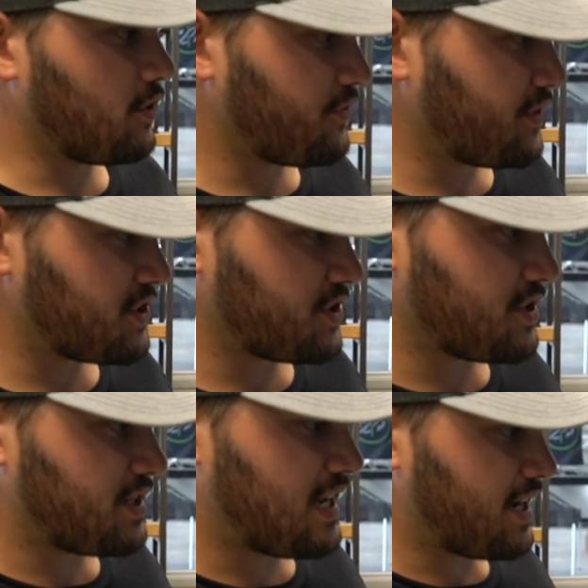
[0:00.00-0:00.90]
Goldfish is
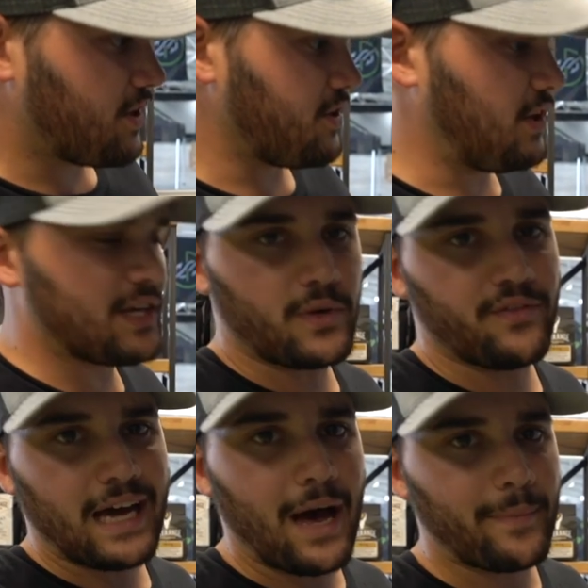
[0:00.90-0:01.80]
just not good. You guys were
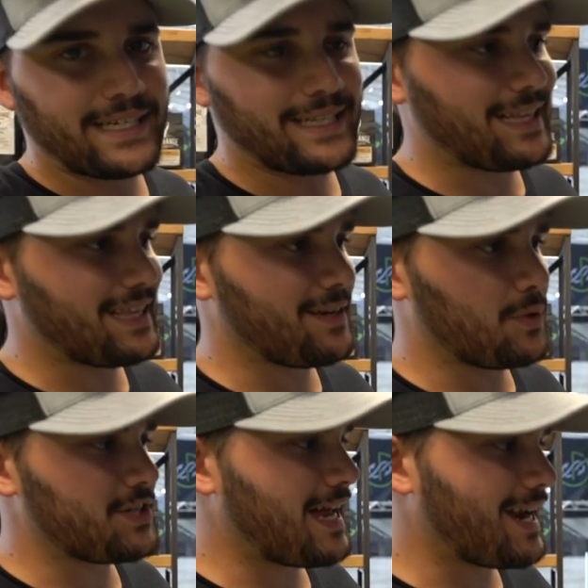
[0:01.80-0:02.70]
even commenting that it
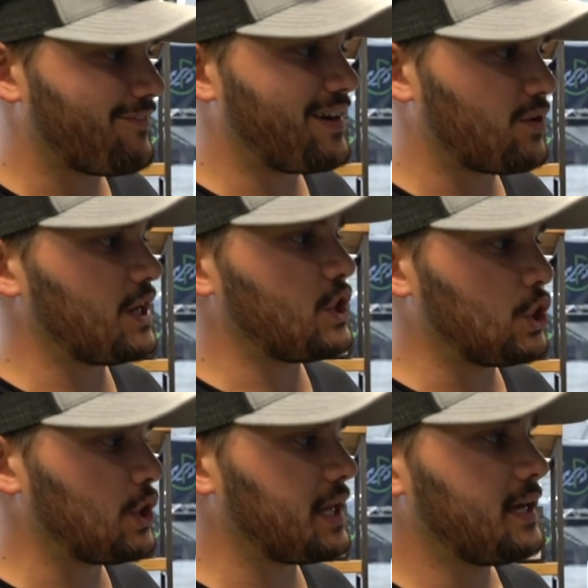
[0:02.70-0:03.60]
was not a very
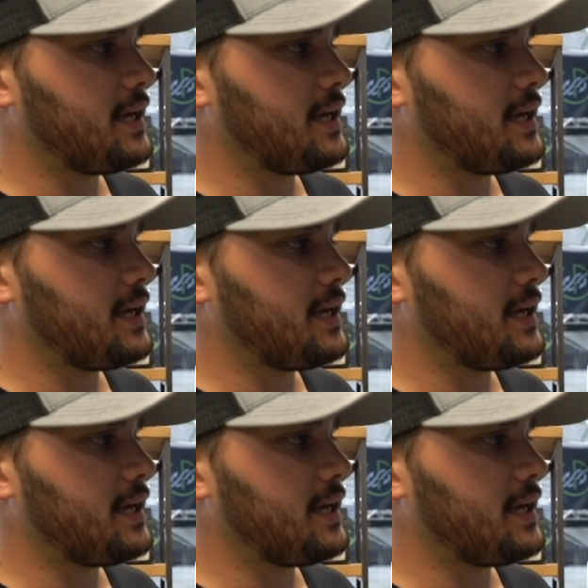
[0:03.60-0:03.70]
good